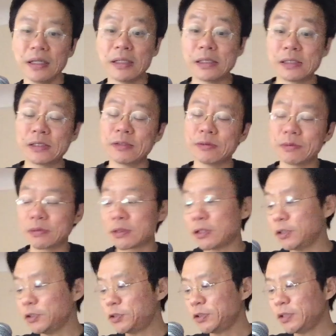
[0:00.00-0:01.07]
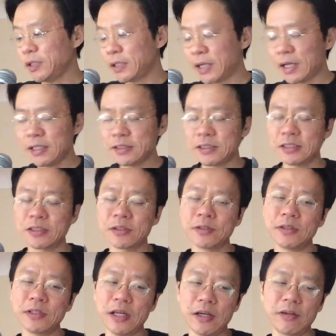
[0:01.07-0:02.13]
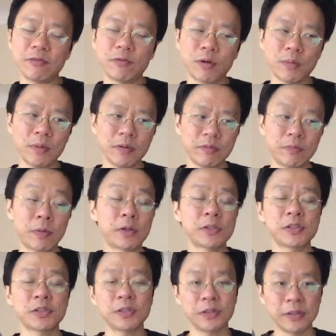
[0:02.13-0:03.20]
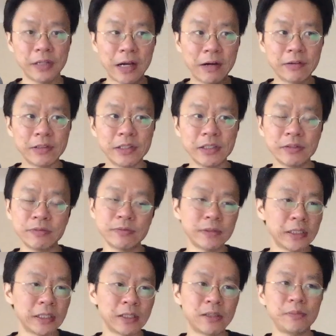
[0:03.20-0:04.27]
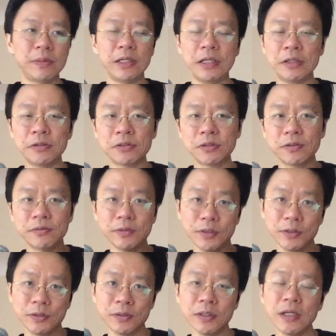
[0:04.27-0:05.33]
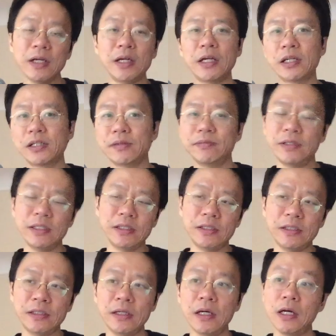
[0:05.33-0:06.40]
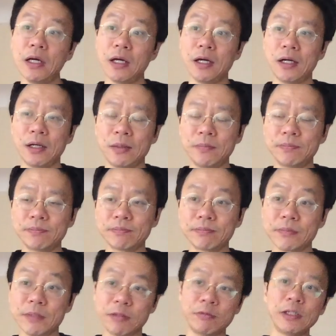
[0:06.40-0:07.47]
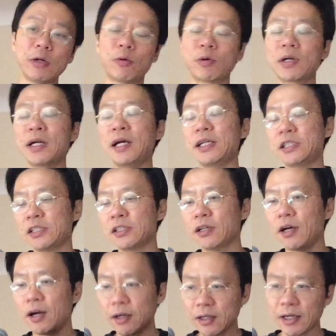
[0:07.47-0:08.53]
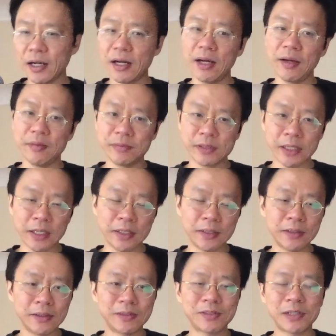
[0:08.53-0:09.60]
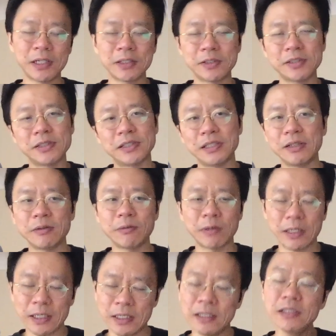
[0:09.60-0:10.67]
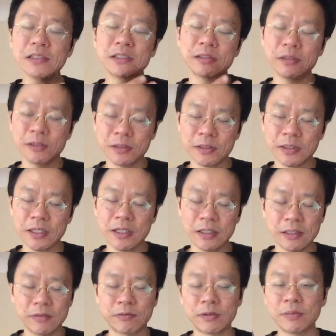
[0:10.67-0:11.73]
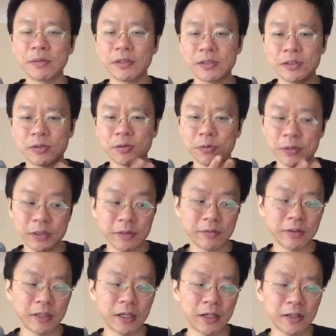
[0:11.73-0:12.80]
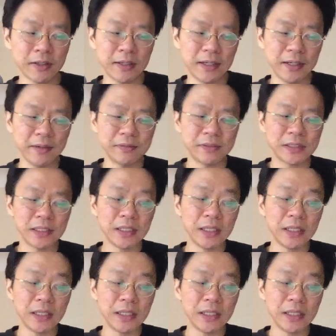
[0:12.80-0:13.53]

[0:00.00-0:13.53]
So cultural analysis could take form of personal narrative, it could be interview, it could be reorganizing the archives and trying to see what else you could tell from the stories of the archives.